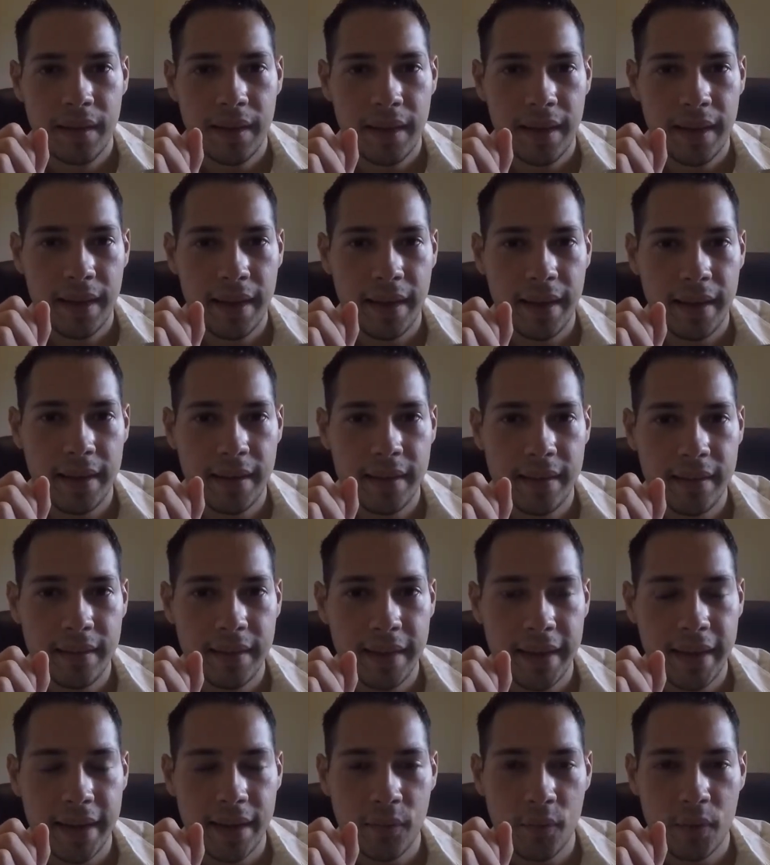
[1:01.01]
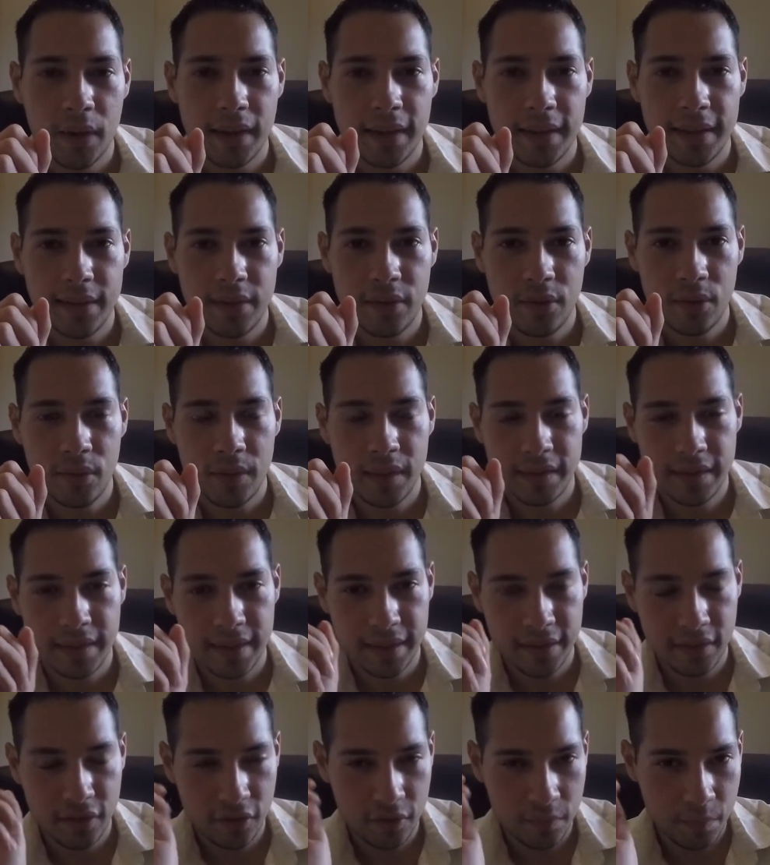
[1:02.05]
And then what they do is they
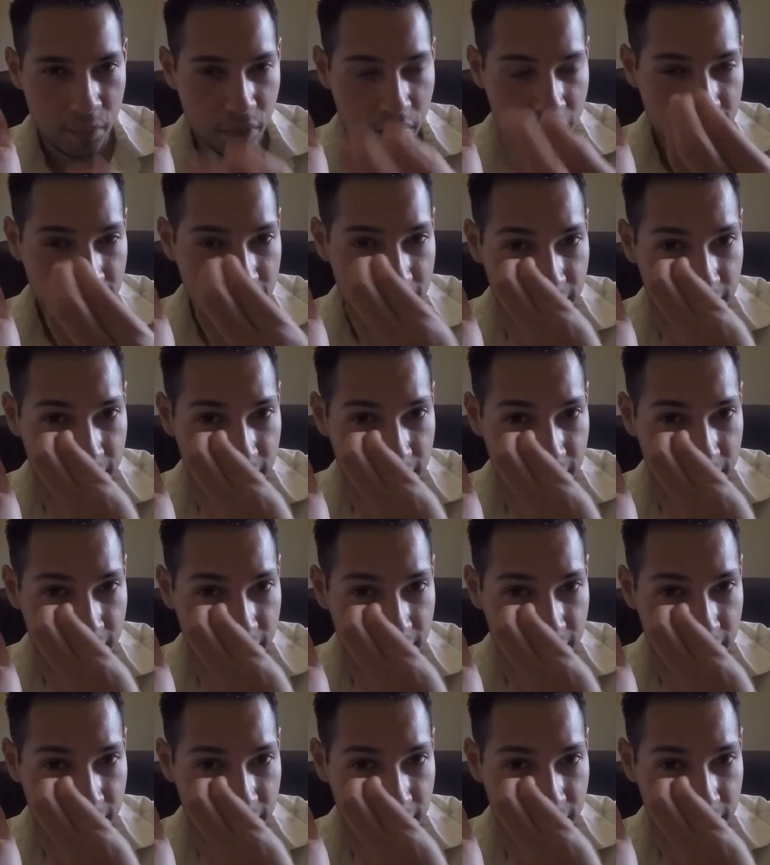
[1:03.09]
just put in the